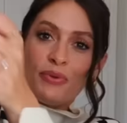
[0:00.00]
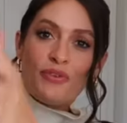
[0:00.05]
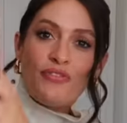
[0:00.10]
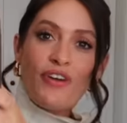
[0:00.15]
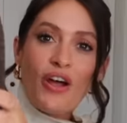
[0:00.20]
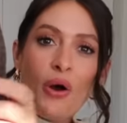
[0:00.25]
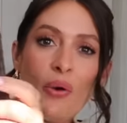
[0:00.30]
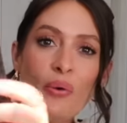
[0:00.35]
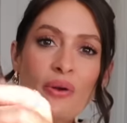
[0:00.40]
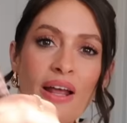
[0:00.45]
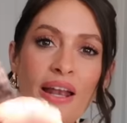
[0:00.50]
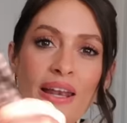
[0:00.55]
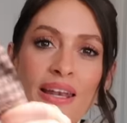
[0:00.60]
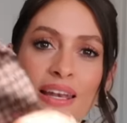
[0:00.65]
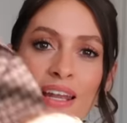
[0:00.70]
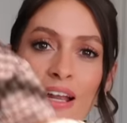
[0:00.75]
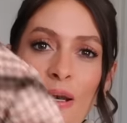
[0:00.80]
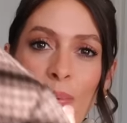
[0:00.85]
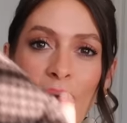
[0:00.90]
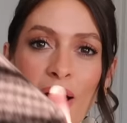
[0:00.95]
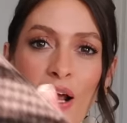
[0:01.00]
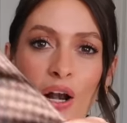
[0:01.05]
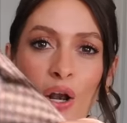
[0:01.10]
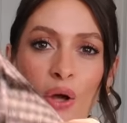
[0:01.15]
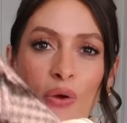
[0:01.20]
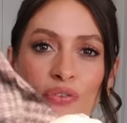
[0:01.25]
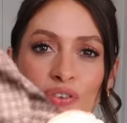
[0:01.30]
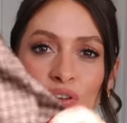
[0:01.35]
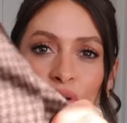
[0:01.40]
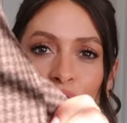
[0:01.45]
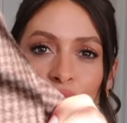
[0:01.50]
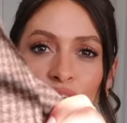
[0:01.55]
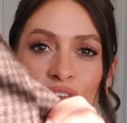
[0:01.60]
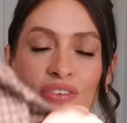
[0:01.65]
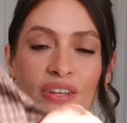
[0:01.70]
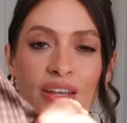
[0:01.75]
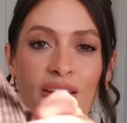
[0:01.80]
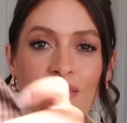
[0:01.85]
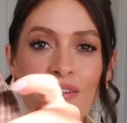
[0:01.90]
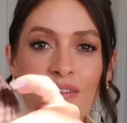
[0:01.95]
So if I hold it a little bit closer, you can
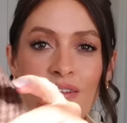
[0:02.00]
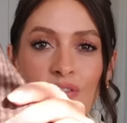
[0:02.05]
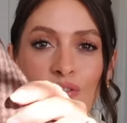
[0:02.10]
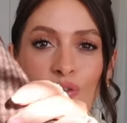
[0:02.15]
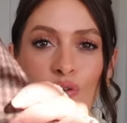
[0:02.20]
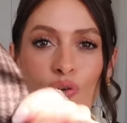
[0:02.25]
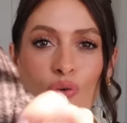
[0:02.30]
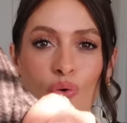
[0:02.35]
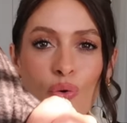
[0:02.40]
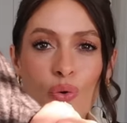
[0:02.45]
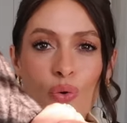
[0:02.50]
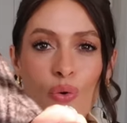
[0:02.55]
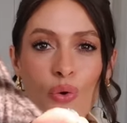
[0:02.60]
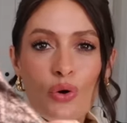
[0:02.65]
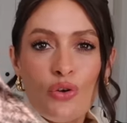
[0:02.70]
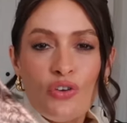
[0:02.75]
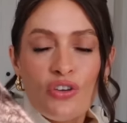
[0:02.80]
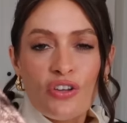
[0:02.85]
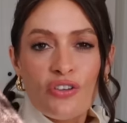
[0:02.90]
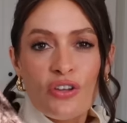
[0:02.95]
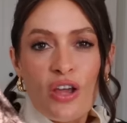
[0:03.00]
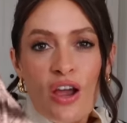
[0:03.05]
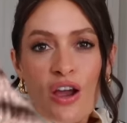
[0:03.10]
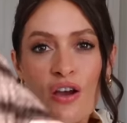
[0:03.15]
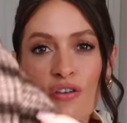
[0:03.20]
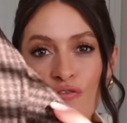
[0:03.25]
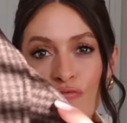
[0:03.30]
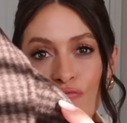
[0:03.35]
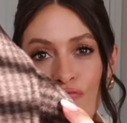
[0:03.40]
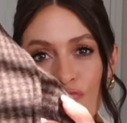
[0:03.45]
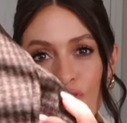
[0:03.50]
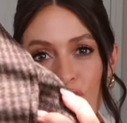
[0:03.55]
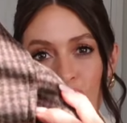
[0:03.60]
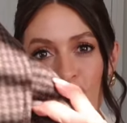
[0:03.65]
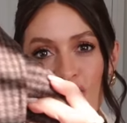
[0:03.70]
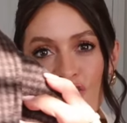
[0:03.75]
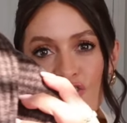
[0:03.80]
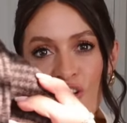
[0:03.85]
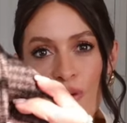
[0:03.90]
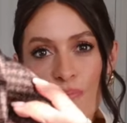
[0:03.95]
see it's in this gorgeous,
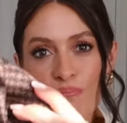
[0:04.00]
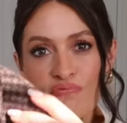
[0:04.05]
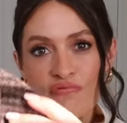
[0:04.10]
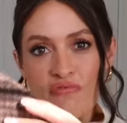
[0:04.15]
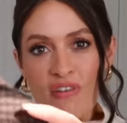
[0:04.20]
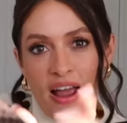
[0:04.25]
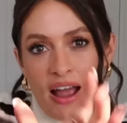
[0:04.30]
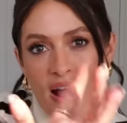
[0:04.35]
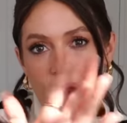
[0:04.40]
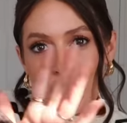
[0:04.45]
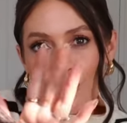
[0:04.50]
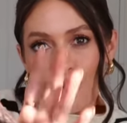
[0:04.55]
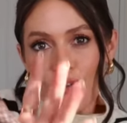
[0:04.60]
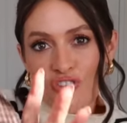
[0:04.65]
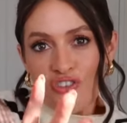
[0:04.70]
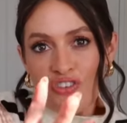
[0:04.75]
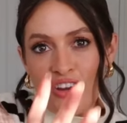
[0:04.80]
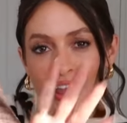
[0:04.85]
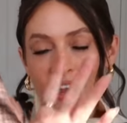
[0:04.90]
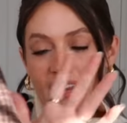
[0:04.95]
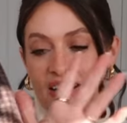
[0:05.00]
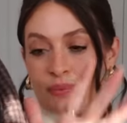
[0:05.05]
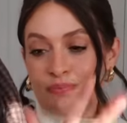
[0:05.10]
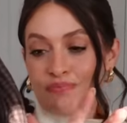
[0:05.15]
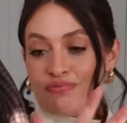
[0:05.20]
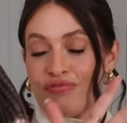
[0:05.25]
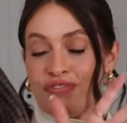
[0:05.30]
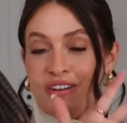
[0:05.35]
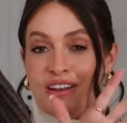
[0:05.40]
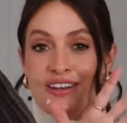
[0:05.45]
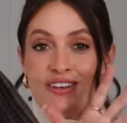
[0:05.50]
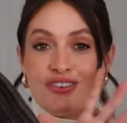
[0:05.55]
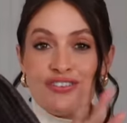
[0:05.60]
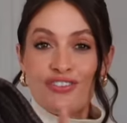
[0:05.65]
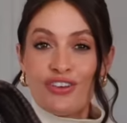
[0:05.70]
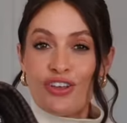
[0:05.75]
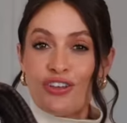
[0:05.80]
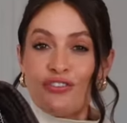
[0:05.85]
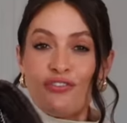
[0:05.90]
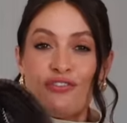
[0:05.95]
rich brown checked print,
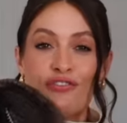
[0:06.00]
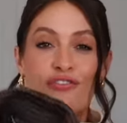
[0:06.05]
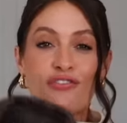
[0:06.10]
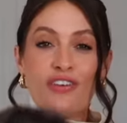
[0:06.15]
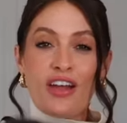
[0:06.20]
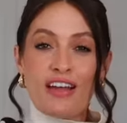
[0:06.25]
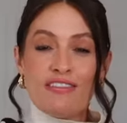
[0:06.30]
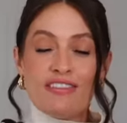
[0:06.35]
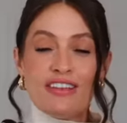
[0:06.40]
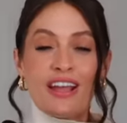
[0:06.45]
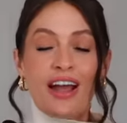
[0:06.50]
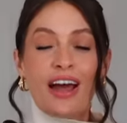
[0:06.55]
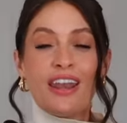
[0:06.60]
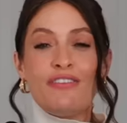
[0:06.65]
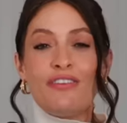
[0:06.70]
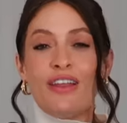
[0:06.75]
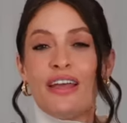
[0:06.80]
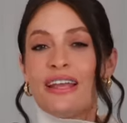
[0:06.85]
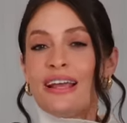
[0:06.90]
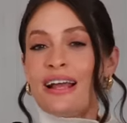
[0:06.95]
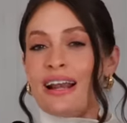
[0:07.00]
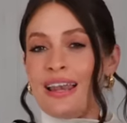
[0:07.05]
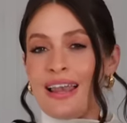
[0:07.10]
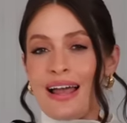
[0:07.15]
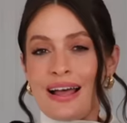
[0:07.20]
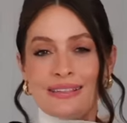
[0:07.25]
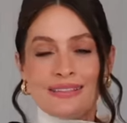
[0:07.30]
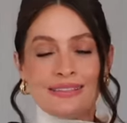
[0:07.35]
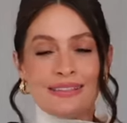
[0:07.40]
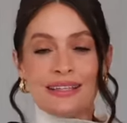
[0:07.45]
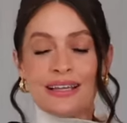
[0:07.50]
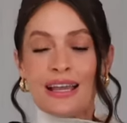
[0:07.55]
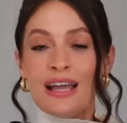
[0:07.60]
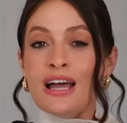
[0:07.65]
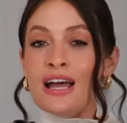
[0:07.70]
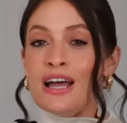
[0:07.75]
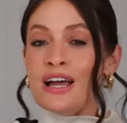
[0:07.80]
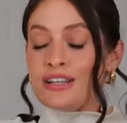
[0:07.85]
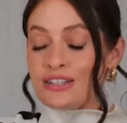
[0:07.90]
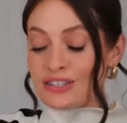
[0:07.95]
just very kind of like classic,
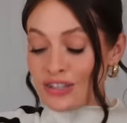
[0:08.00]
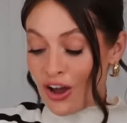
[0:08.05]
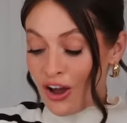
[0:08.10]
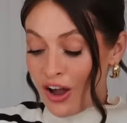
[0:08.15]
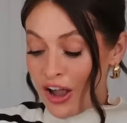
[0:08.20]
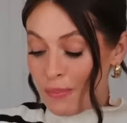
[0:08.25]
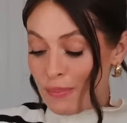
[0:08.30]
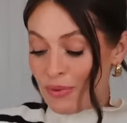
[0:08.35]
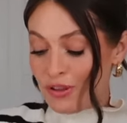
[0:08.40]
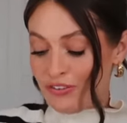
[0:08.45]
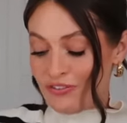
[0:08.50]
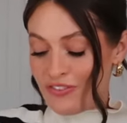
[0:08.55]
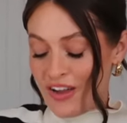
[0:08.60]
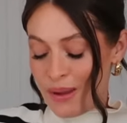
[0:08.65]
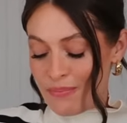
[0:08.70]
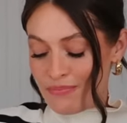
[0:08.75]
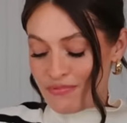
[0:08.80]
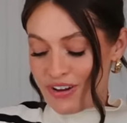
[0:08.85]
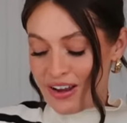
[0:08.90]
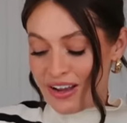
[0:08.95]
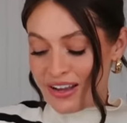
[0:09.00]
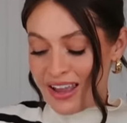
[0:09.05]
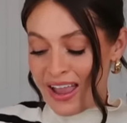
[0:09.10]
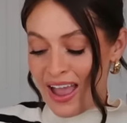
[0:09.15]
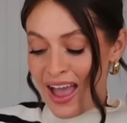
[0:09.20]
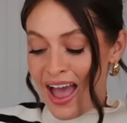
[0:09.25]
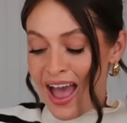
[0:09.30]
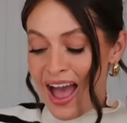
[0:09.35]
timeless fabric.